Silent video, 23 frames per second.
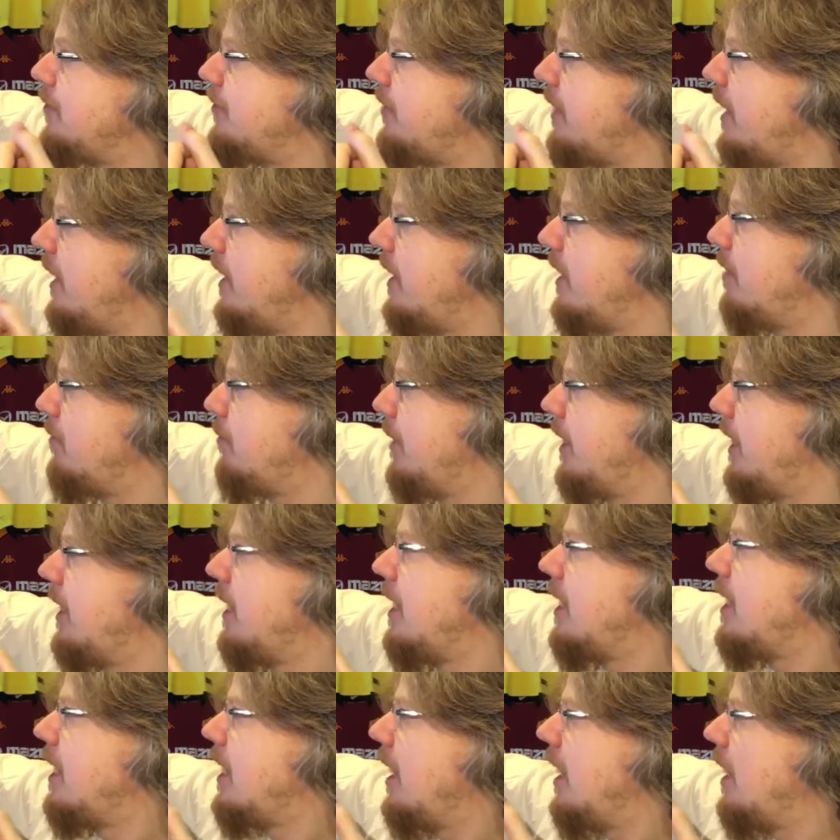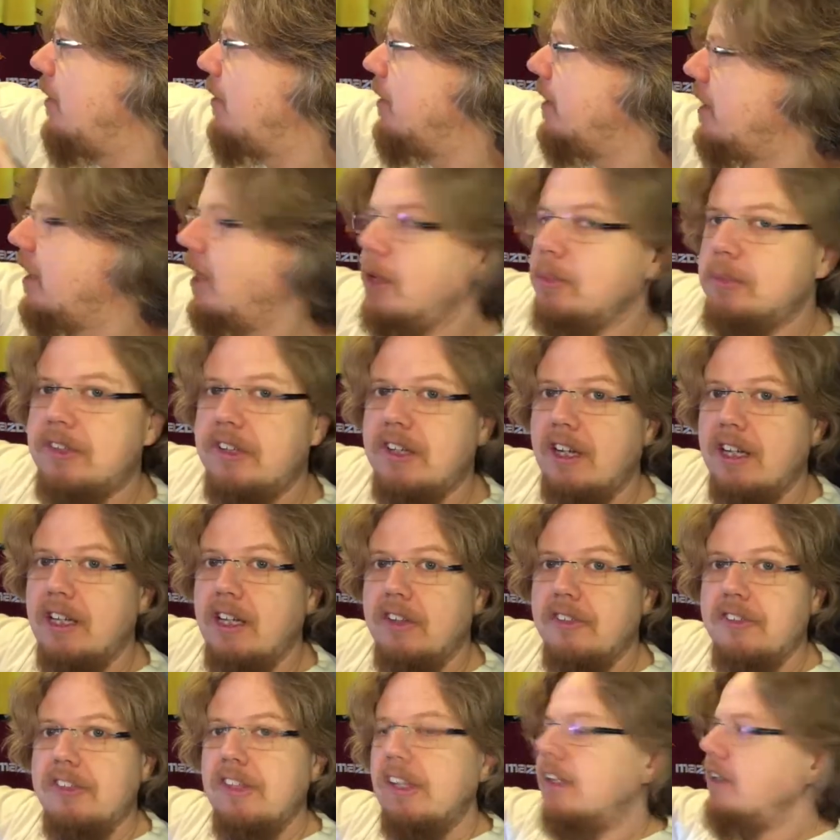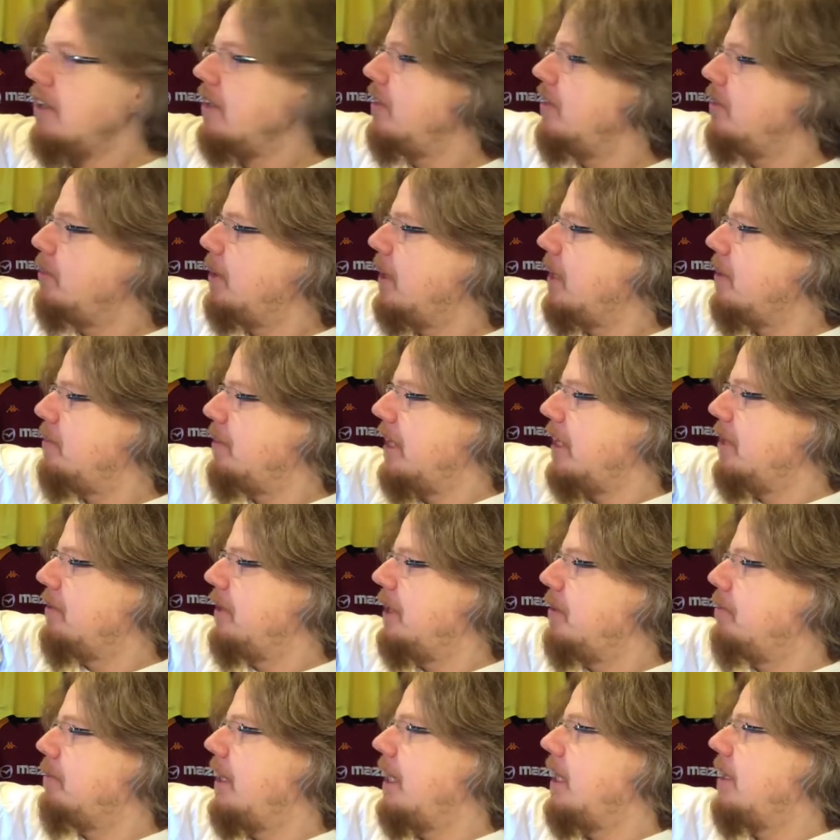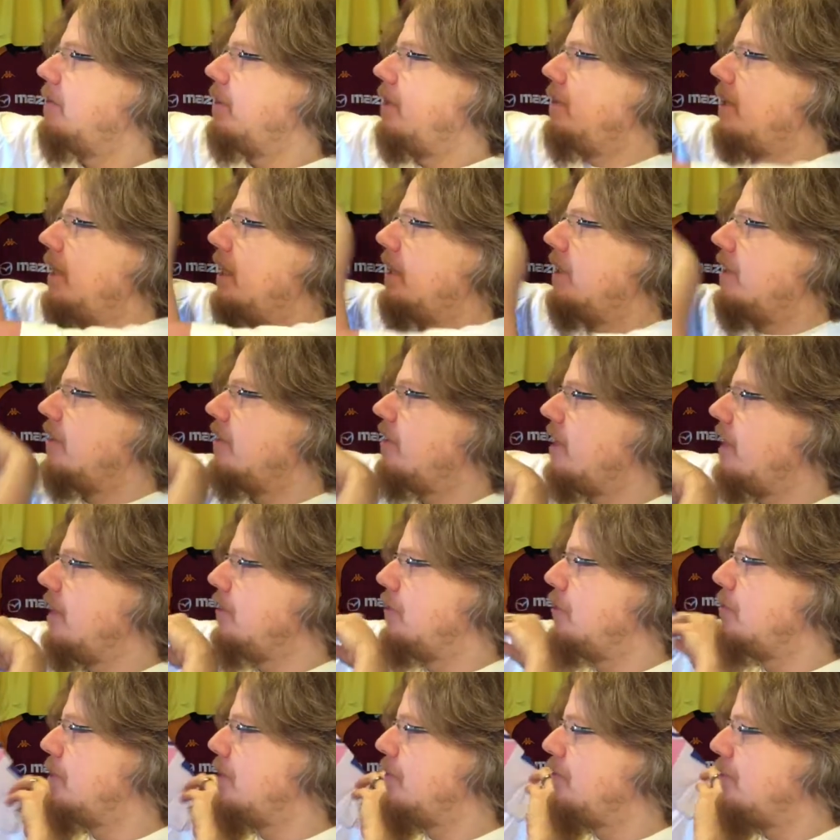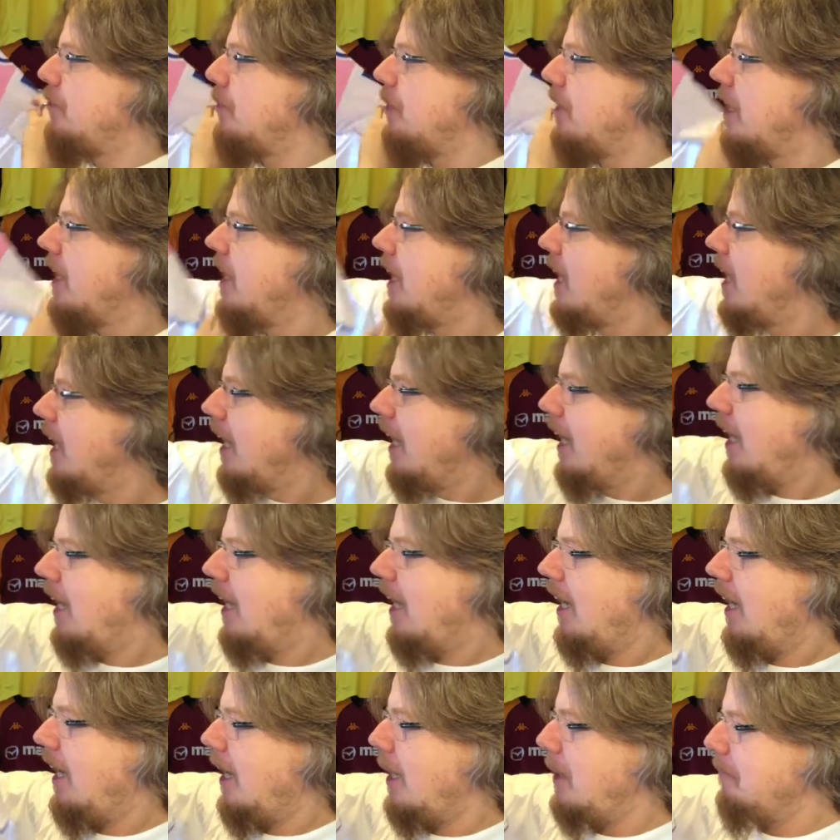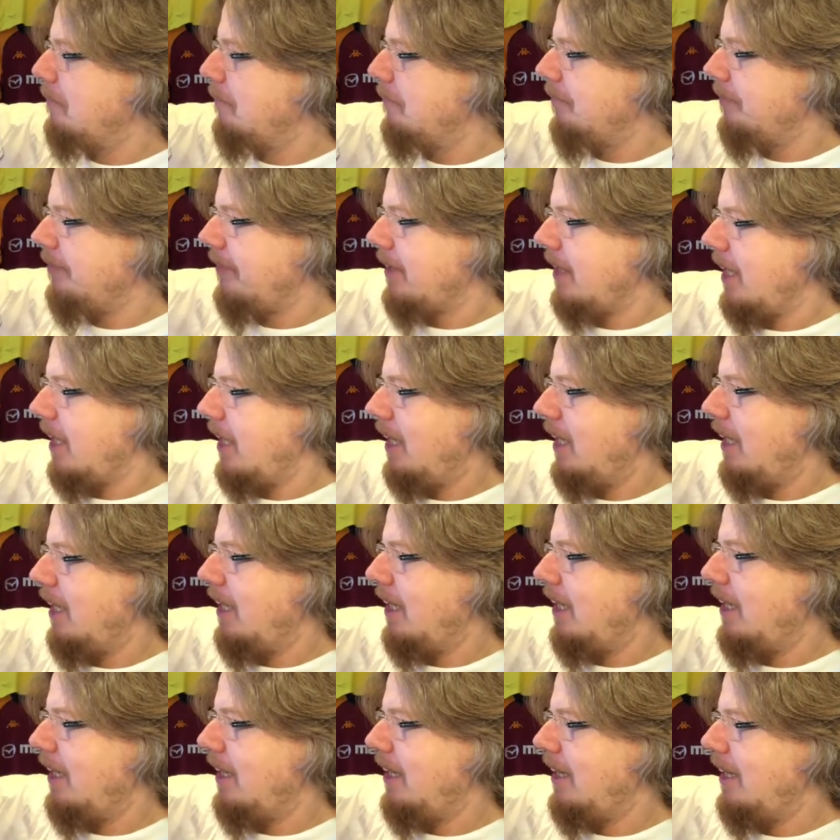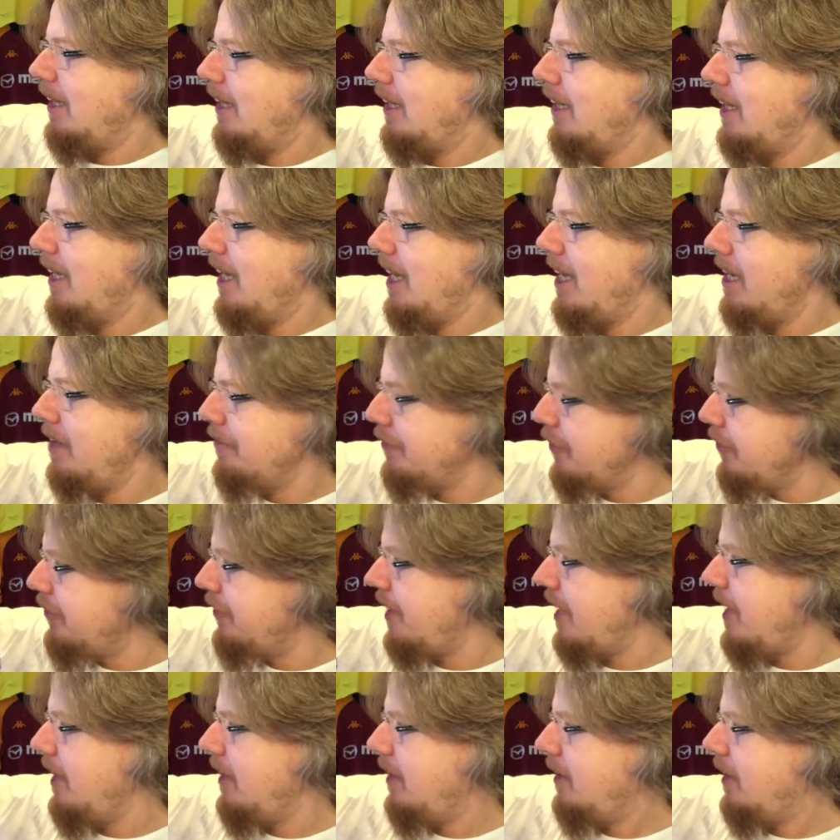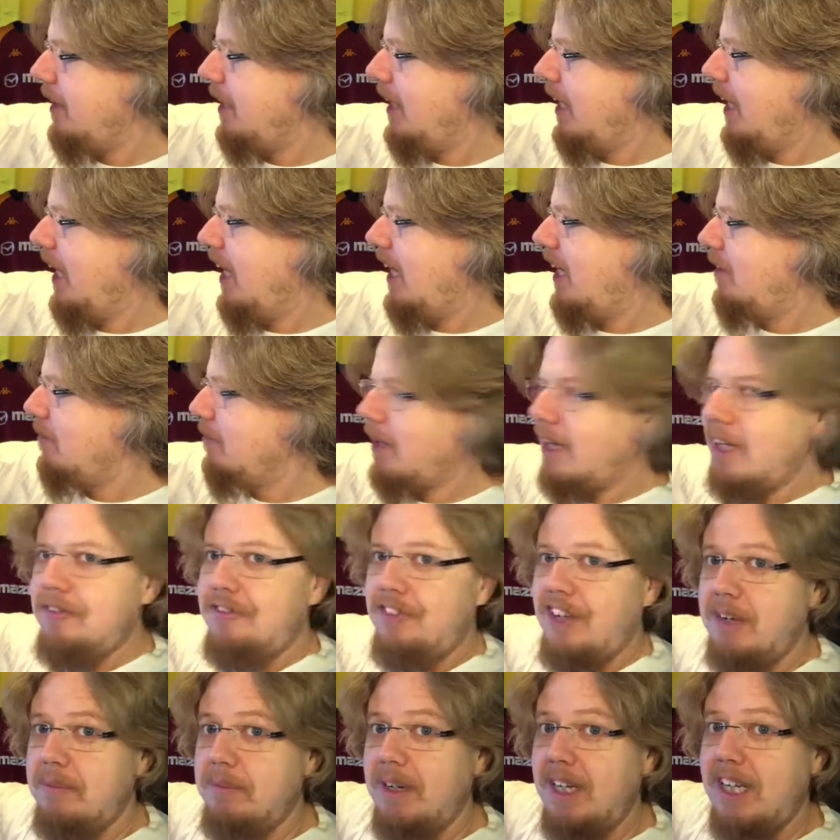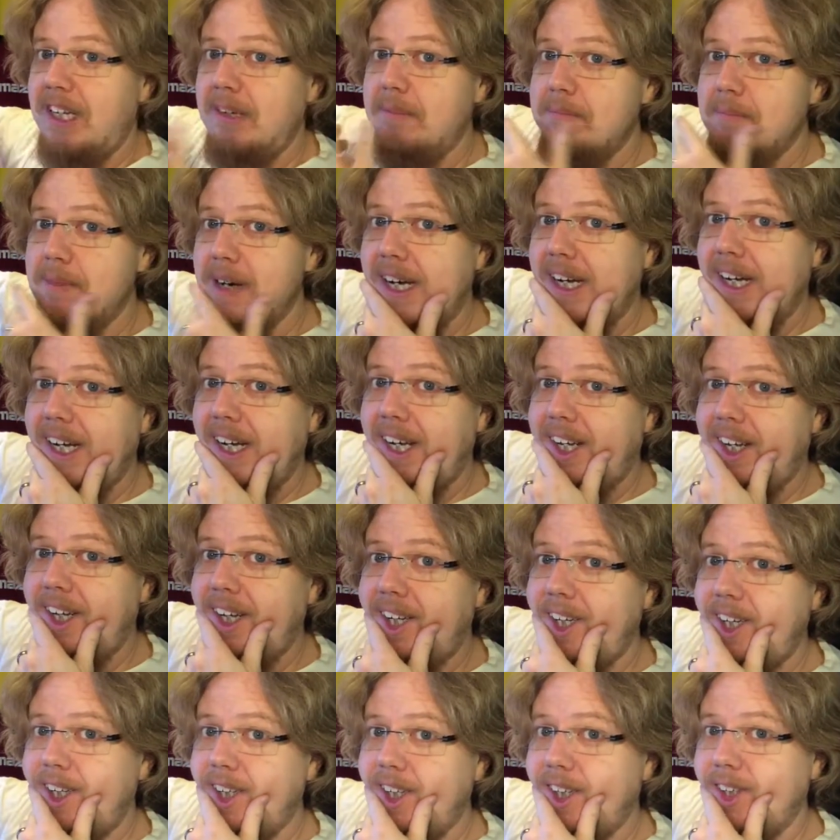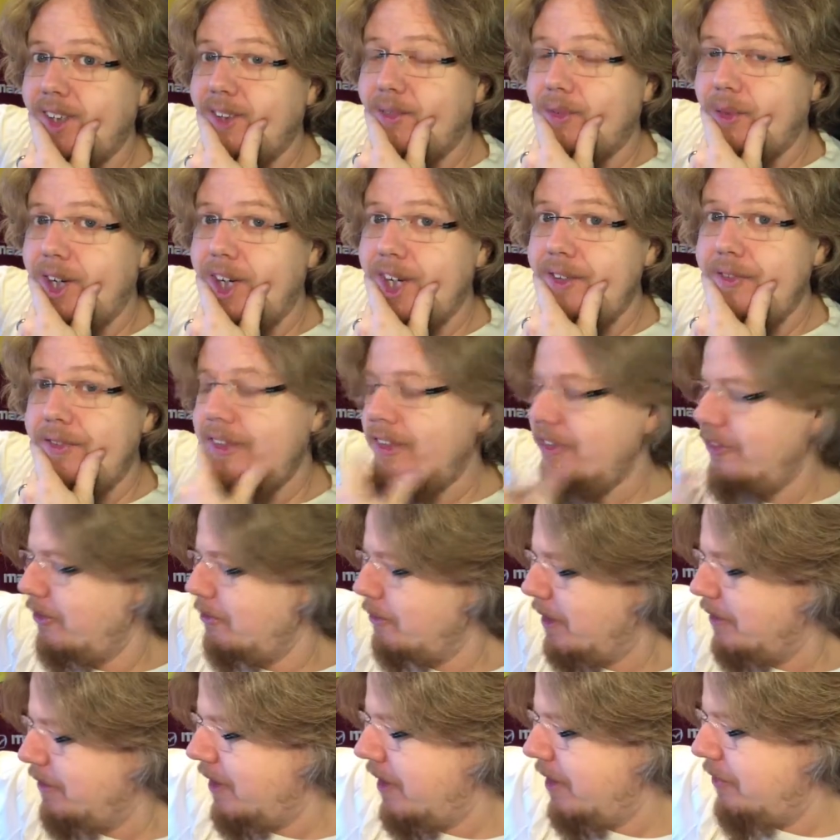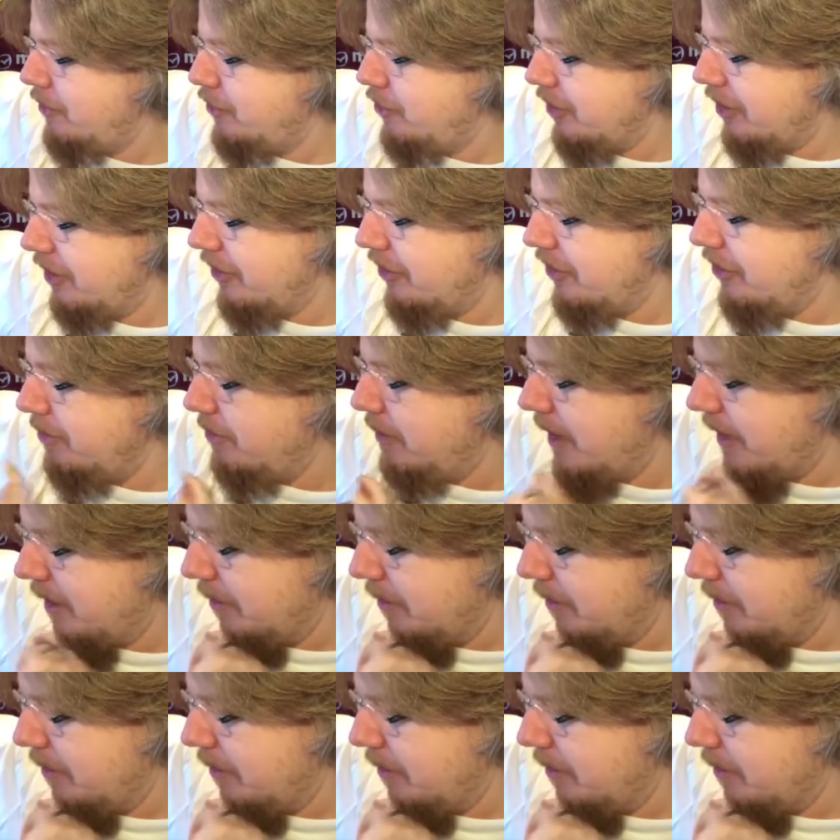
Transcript: selling away our club's colors. This is, by, by the way, the bank where we had the sleeves before. Um, I have to say, in my family, my wife, this is my wife's jersey, my,